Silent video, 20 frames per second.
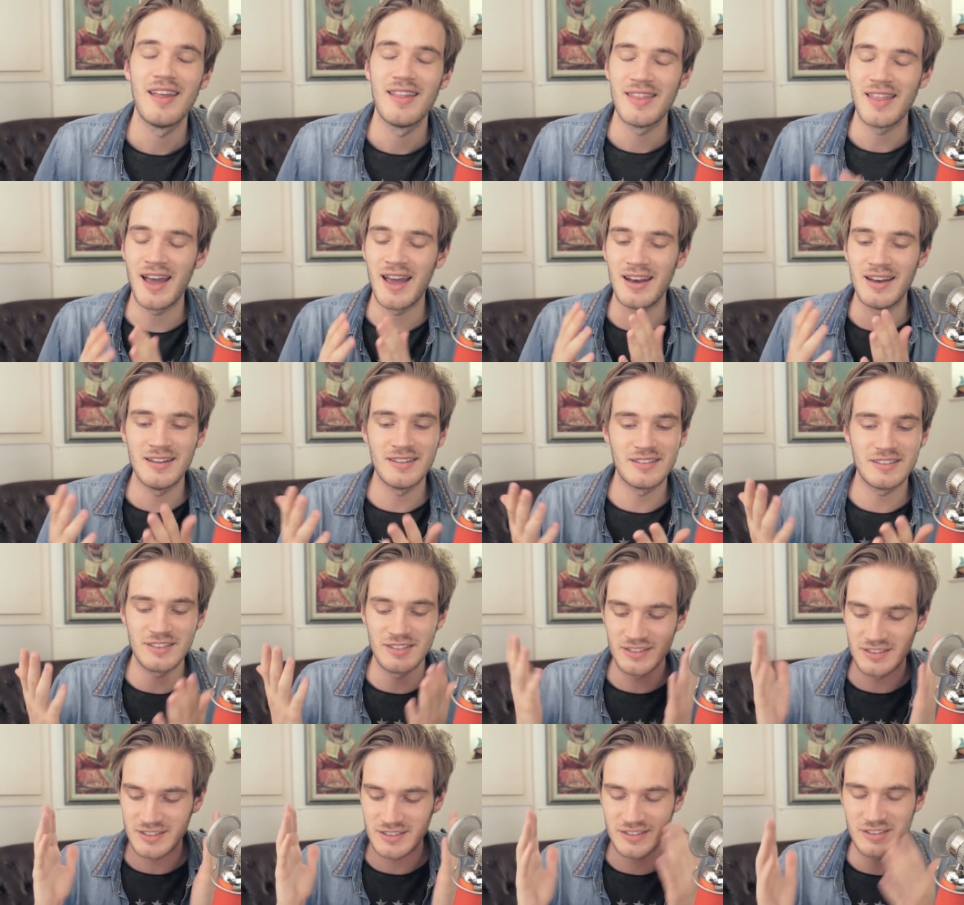That is
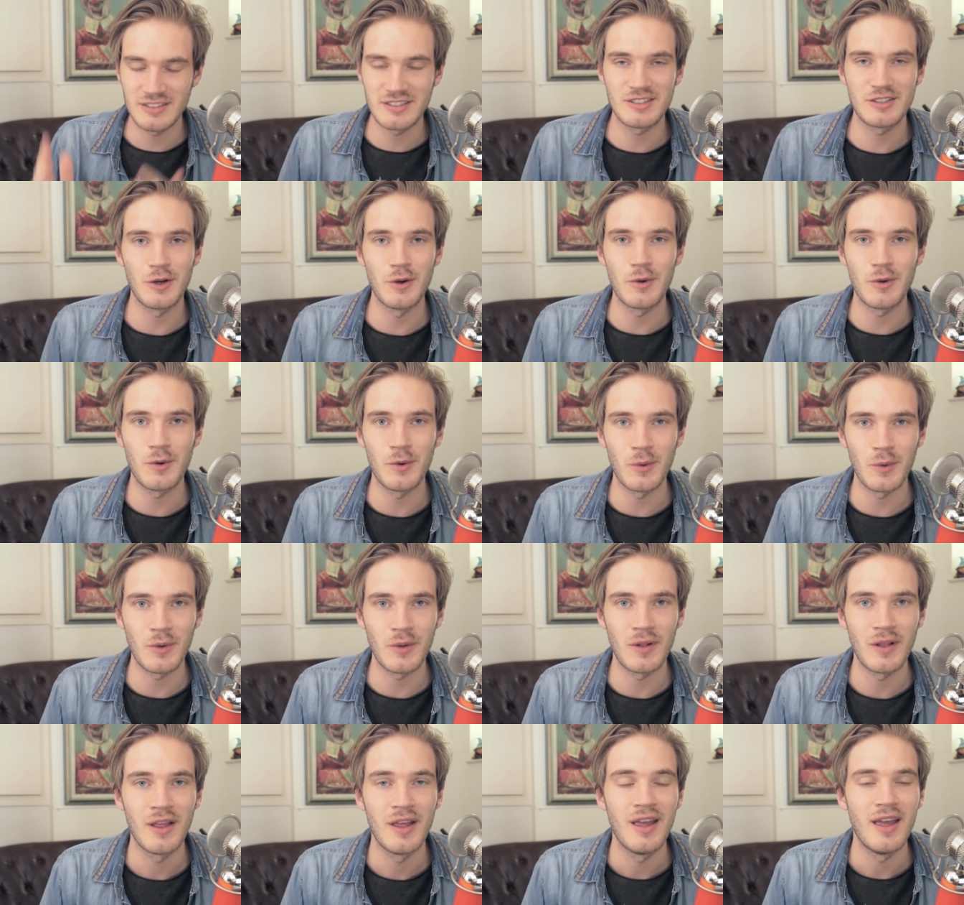just so
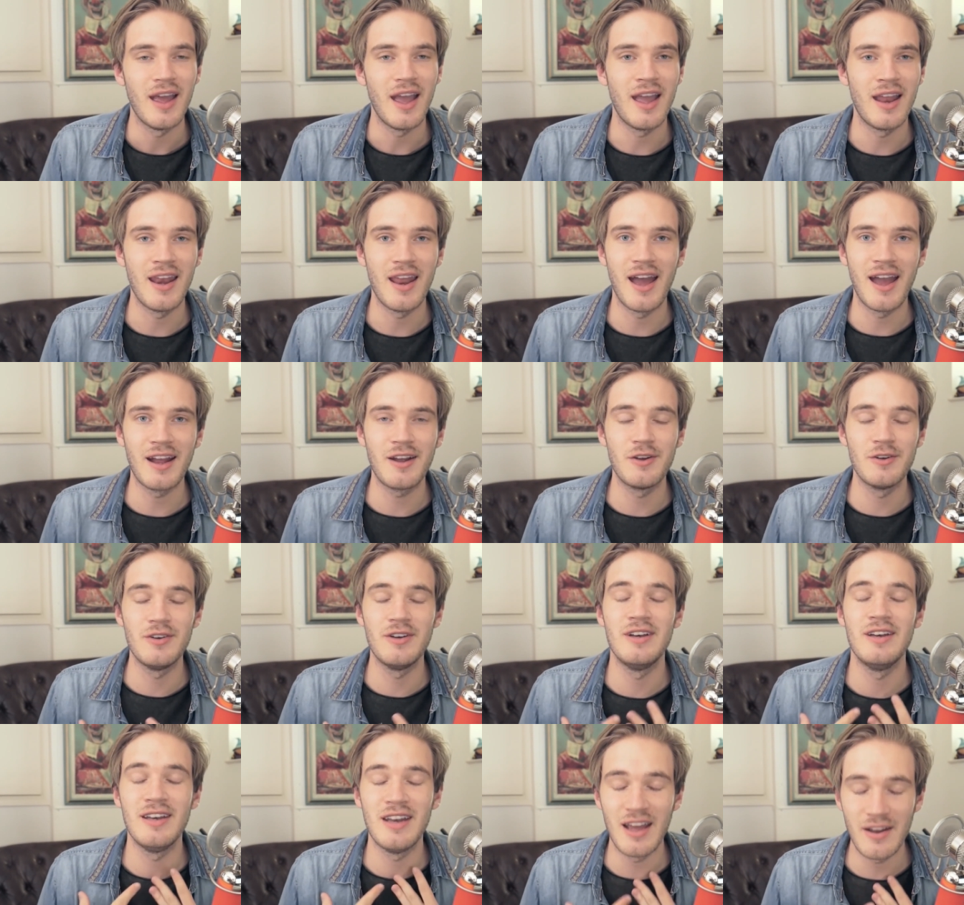cool. And I could
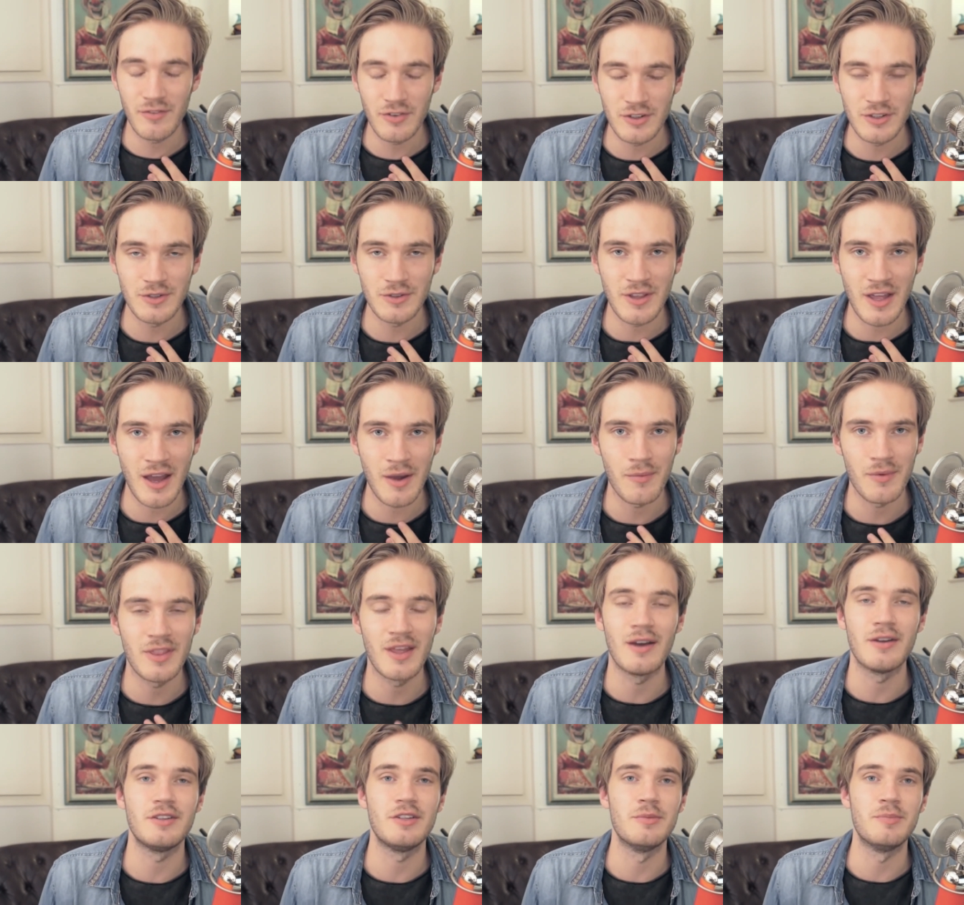never do that
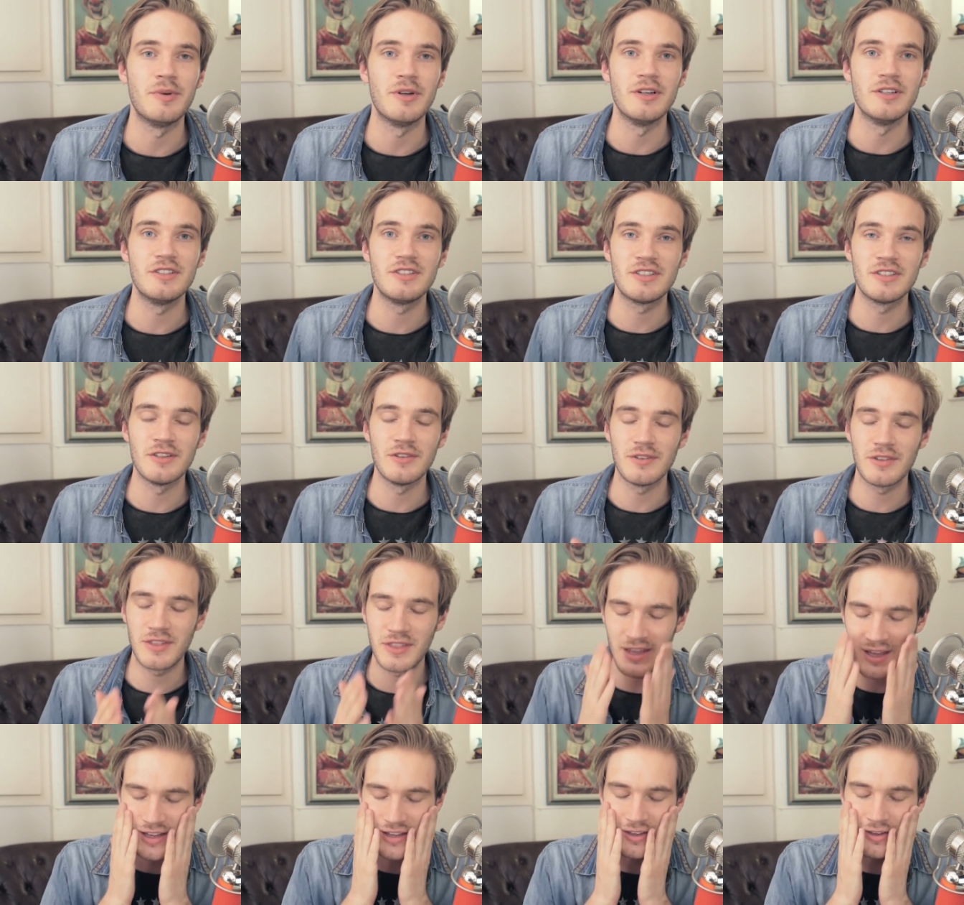without you, bros. So
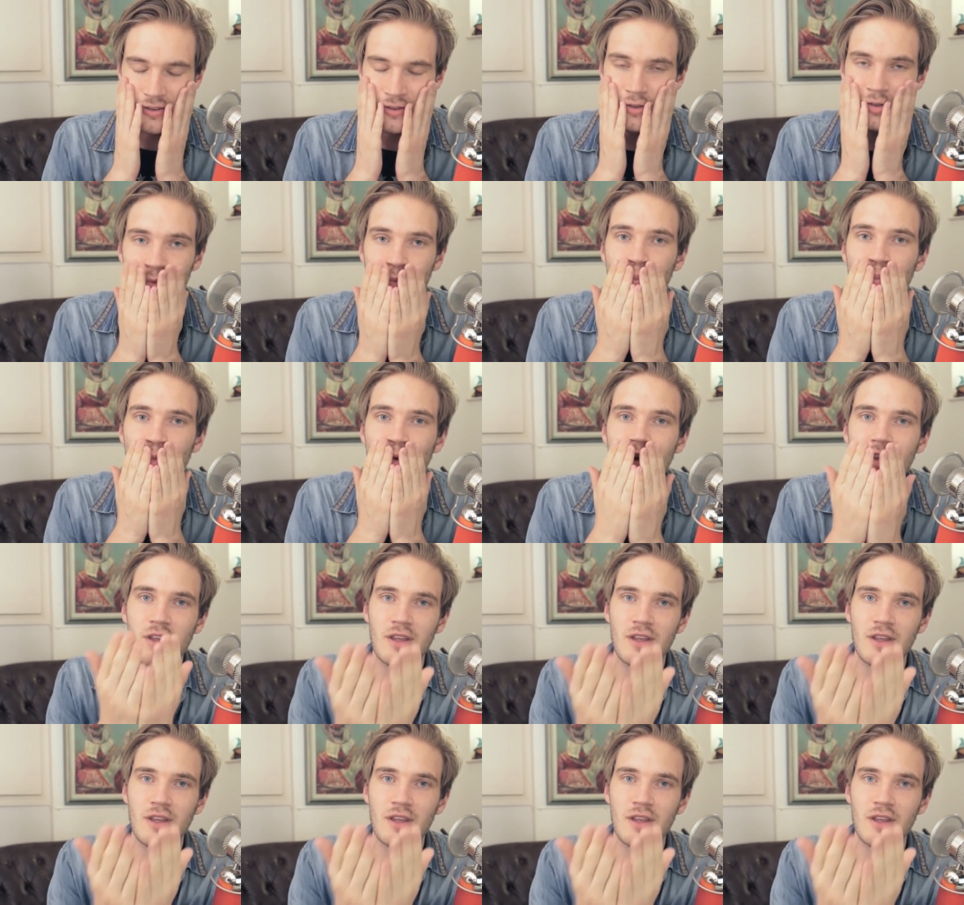thank you